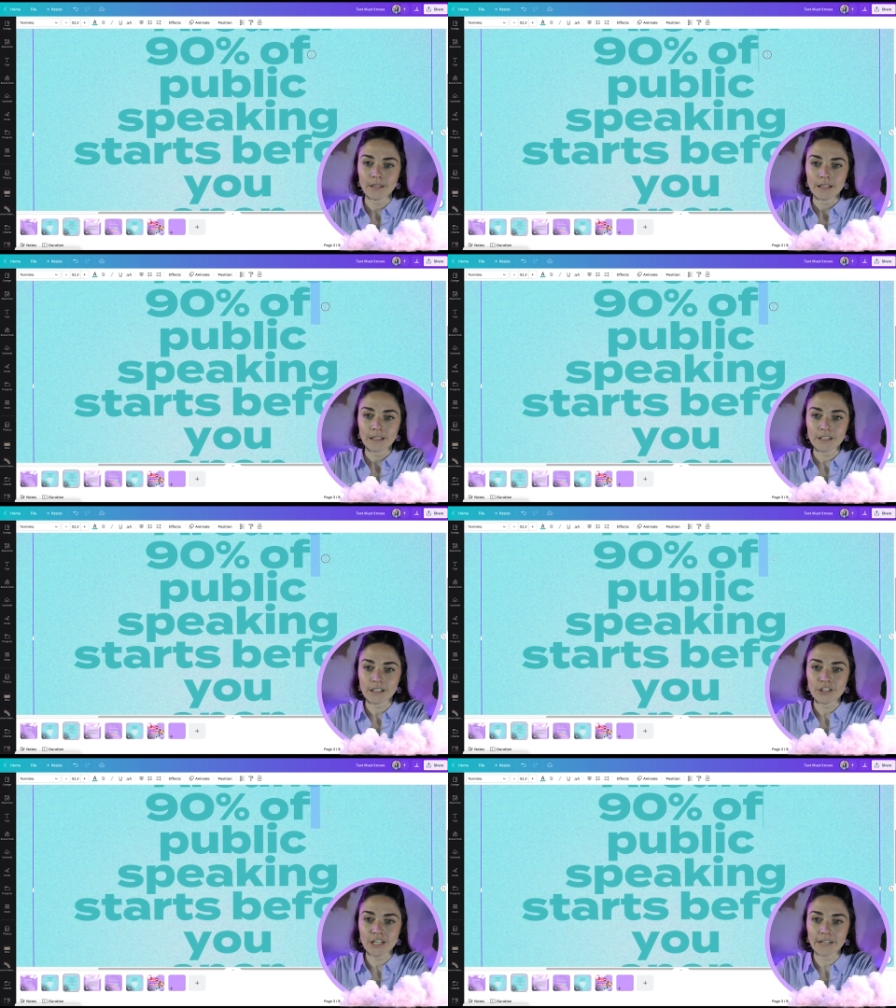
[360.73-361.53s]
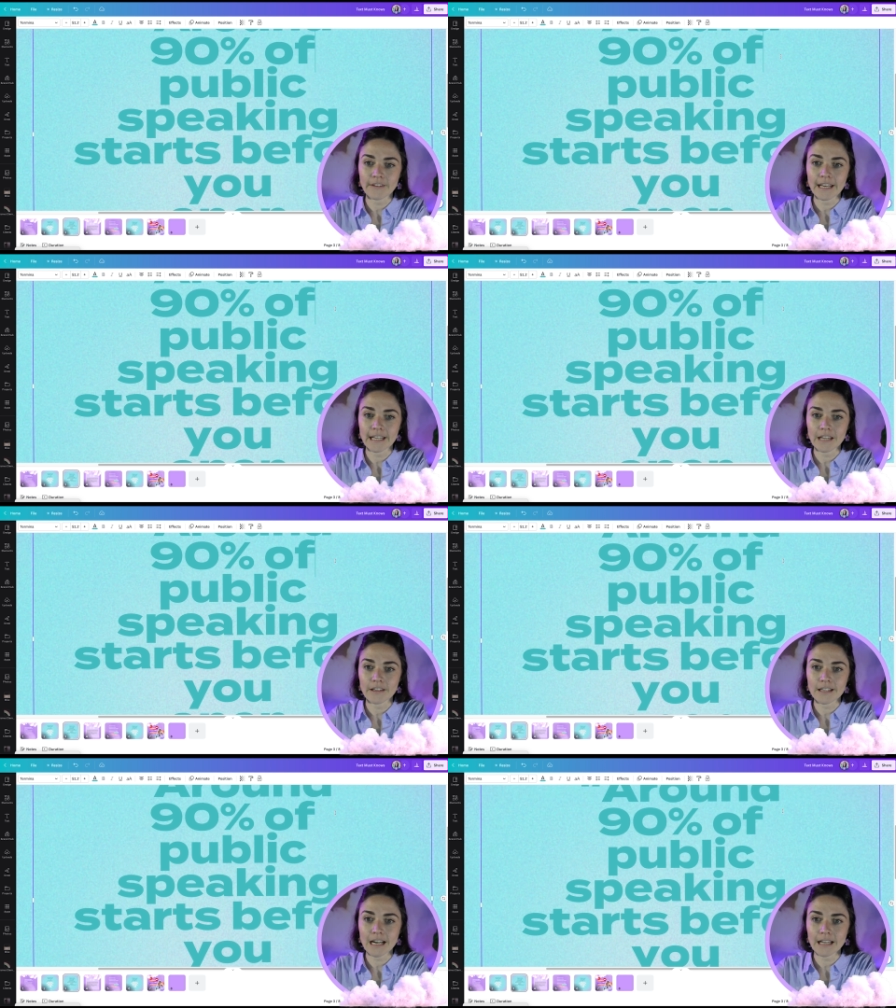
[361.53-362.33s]
I'm just going to check for any
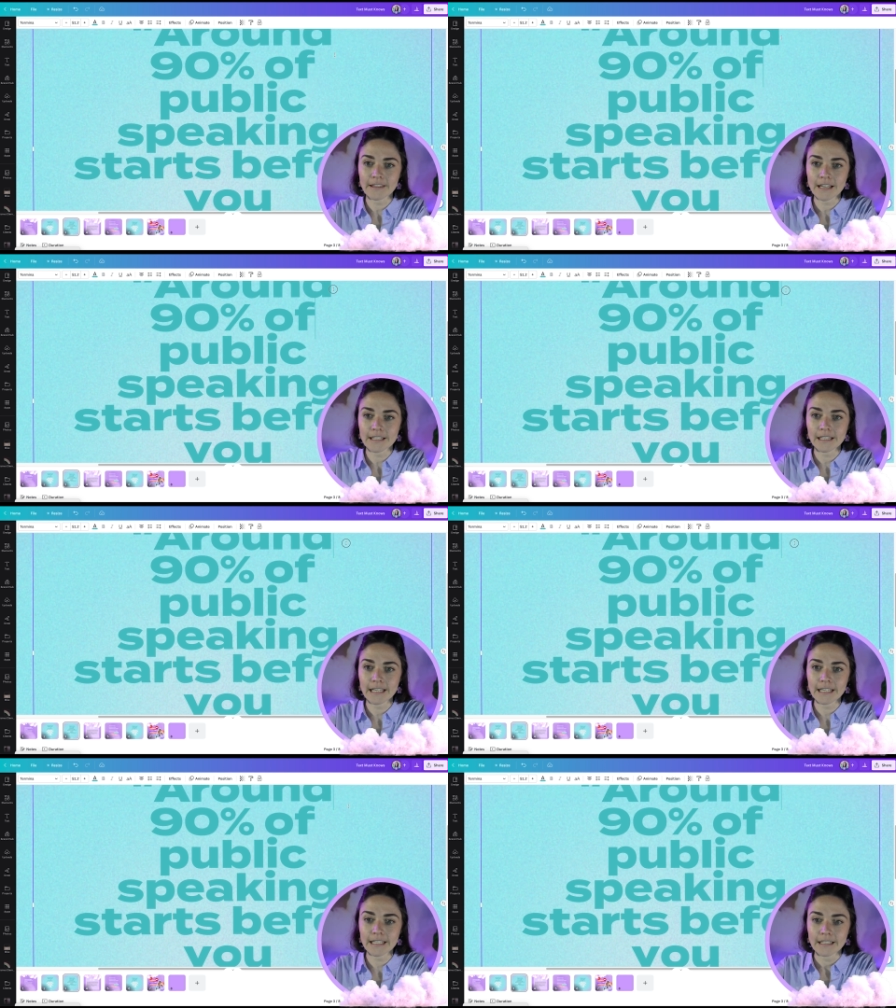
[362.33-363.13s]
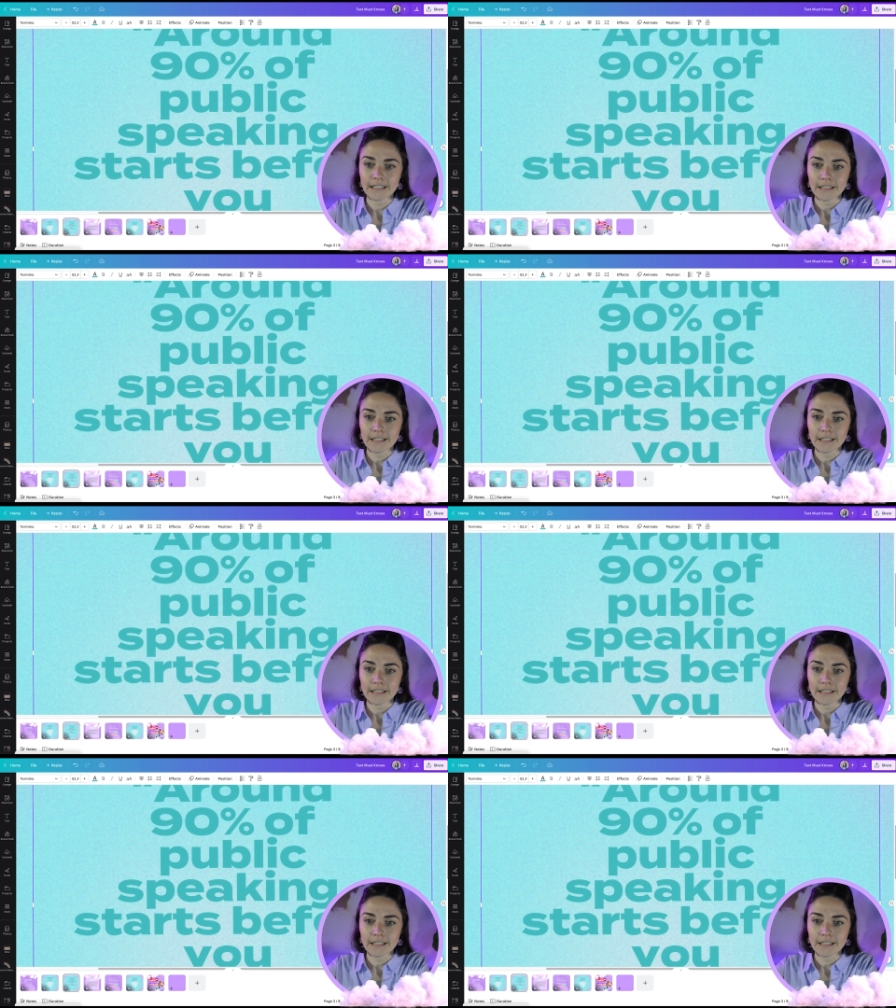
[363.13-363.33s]
others. Highlight that and delete it.